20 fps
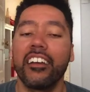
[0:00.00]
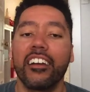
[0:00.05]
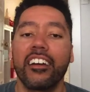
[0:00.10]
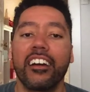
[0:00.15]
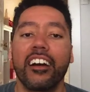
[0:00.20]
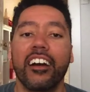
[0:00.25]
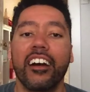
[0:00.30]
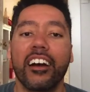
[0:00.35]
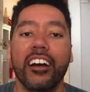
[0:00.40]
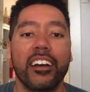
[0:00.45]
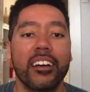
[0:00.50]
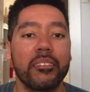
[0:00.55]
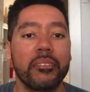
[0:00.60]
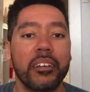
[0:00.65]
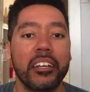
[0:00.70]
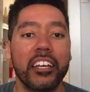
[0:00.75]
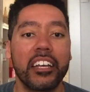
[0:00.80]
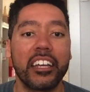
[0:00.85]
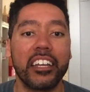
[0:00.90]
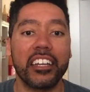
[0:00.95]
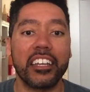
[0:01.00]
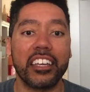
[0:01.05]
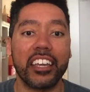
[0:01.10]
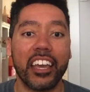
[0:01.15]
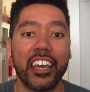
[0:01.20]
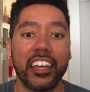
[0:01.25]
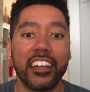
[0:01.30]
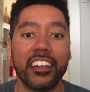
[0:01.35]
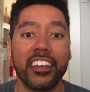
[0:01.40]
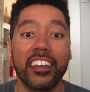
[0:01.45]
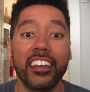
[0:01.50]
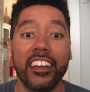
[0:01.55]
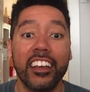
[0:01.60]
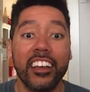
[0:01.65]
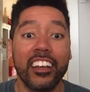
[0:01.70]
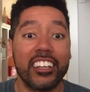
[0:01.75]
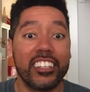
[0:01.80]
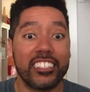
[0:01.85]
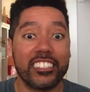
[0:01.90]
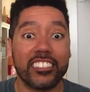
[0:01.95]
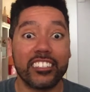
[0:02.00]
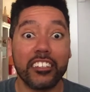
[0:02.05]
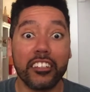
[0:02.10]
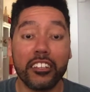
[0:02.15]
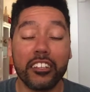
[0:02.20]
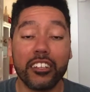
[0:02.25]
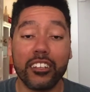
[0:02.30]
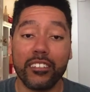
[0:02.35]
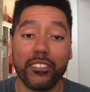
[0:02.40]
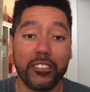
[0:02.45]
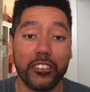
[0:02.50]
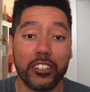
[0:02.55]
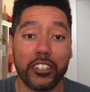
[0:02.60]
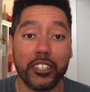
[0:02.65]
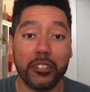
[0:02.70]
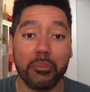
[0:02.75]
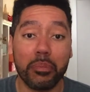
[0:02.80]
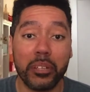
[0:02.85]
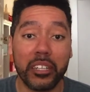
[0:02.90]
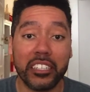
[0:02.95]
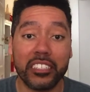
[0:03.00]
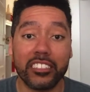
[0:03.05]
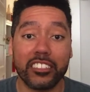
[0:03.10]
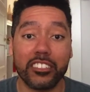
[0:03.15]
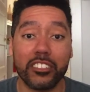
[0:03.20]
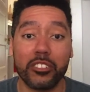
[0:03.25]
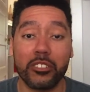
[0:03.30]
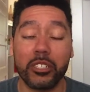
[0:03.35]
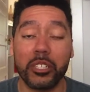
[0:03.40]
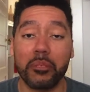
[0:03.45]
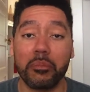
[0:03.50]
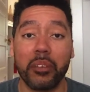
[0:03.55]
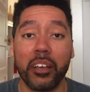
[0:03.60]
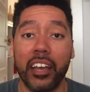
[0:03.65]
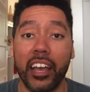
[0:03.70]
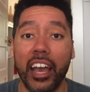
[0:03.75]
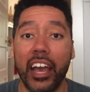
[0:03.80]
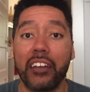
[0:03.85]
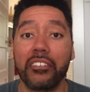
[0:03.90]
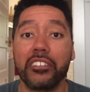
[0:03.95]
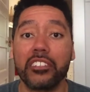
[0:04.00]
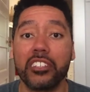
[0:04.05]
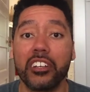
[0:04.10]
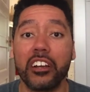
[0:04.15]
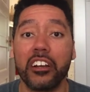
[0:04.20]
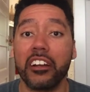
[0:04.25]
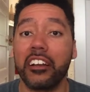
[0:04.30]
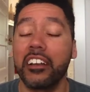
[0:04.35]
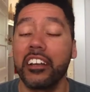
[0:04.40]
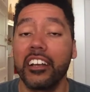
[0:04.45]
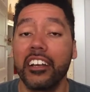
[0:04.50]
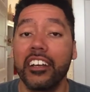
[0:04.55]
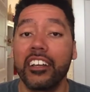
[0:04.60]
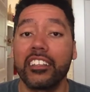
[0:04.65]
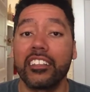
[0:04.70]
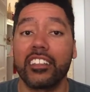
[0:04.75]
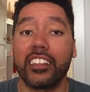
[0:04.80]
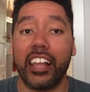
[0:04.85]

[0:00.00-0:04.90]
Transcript: And again, Still looking for a good place to stream Avatar: The